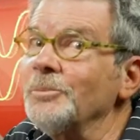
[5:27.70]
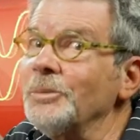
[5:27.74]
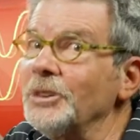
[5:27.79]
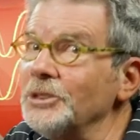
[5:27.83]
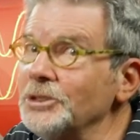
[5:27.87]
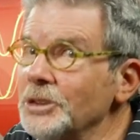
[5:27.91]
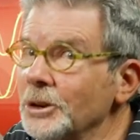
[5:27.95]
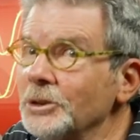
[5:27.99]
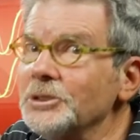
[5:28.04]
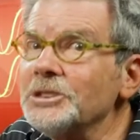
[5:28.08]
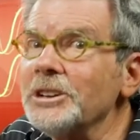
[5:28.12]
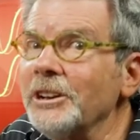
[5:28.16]

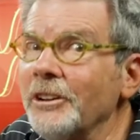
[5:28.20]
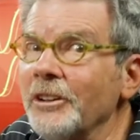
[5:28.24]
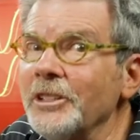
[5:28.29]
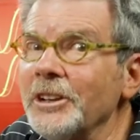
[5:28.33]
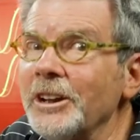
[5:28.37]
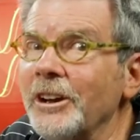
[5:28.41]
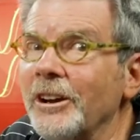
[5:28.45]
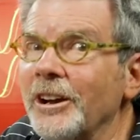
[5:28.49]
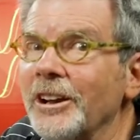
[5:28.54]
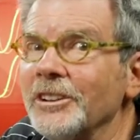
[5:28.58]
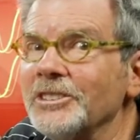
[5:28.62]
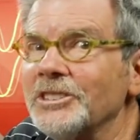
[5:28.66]
But don't tell
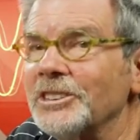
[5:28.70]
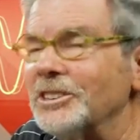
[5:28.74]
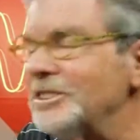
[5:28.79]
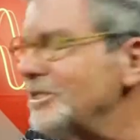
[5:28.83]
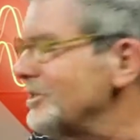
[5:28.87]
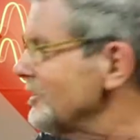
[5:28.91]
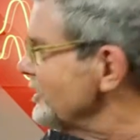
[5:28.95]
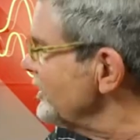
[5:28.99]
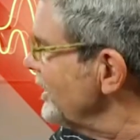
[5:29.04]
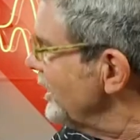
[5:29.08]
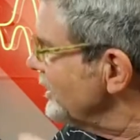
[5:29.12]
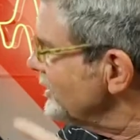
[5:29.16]
the
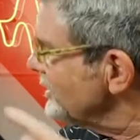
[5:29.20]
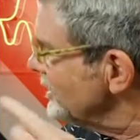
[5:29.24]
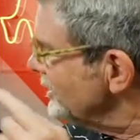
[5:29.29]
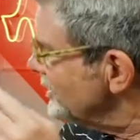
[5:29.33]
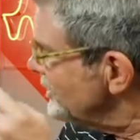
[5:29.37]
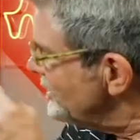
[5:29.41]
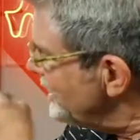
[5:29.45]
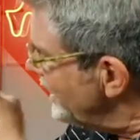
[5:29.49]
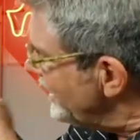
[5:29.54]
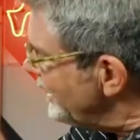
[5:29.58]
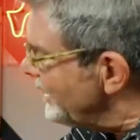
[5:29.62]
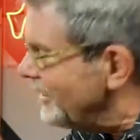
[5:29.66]
Aussies that
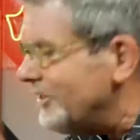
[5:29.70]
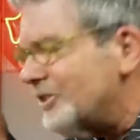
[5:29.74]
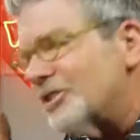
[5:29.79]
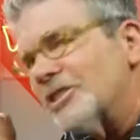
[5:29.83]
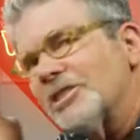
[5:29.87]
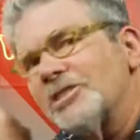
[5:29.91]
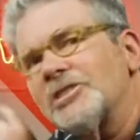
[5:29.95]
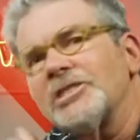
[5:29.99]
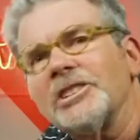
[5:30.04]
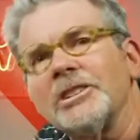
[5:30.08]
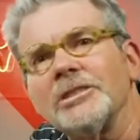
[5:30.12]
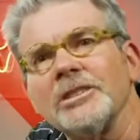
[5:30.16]

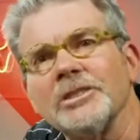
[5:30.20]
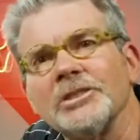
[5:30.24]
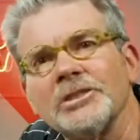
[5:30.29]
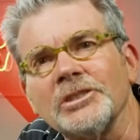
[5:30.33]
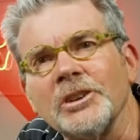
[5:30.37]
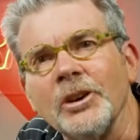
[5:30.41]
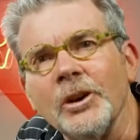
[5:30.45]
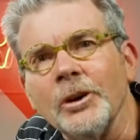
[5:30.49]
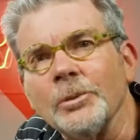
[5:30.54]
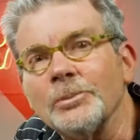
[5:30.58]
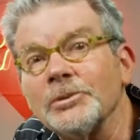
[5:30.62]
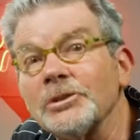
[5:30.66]
today's
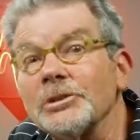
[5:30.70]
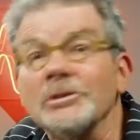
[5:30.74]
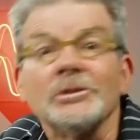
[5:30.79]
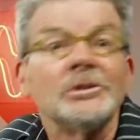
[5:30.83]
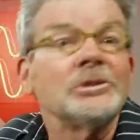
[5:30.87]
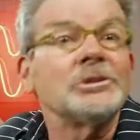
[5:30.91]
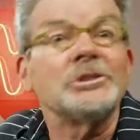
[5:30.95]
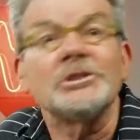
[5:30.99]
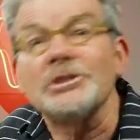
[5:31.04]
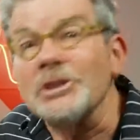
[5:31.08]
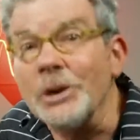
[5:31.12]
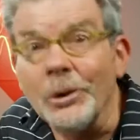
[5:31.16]
oscilloscopes
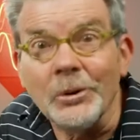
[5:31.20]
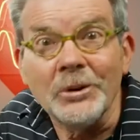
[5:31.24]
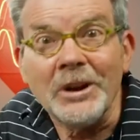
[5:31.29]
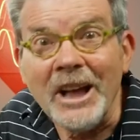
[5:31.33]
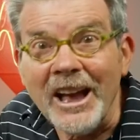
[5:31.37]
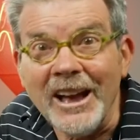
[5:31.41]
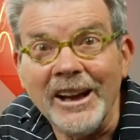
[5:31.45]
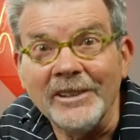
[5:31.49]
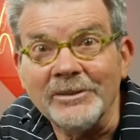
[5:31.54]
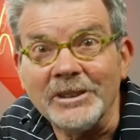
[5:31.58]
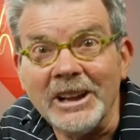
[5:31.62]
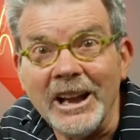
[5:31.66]

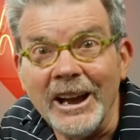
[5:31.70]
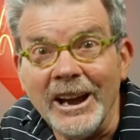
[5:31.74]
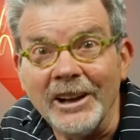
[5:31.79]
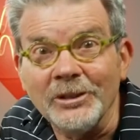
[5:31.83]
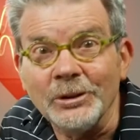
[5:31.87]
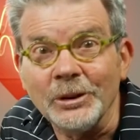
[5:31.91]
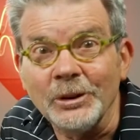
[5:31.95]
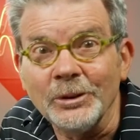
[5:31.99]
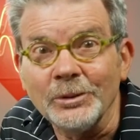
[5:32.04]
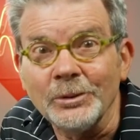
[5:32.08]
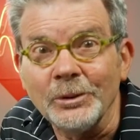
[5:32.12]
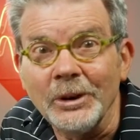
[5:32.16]
don't have
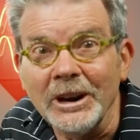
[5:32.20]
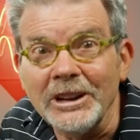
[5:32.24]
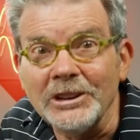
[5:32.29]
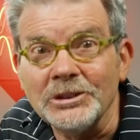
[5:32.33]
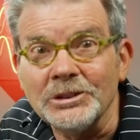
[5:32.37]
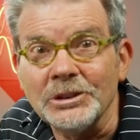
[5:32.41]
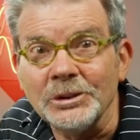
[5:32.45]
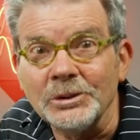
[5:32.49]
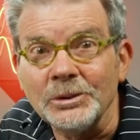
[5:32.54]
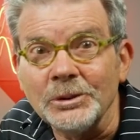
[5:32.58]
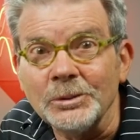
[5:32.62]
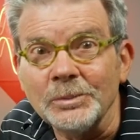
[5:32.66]
cathode
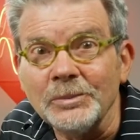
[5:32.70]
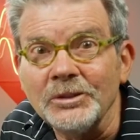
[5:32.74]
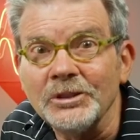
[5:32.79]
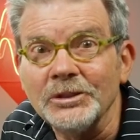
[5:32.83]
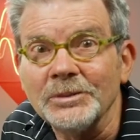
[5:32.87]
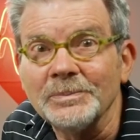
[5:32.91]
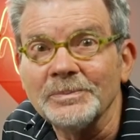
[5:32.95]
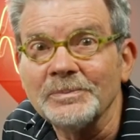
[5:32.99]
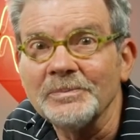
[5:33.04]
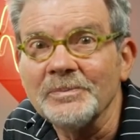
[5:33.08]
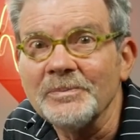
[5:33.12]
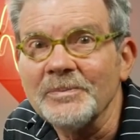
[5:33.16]
ray
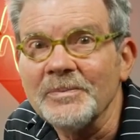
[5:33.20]
tubes.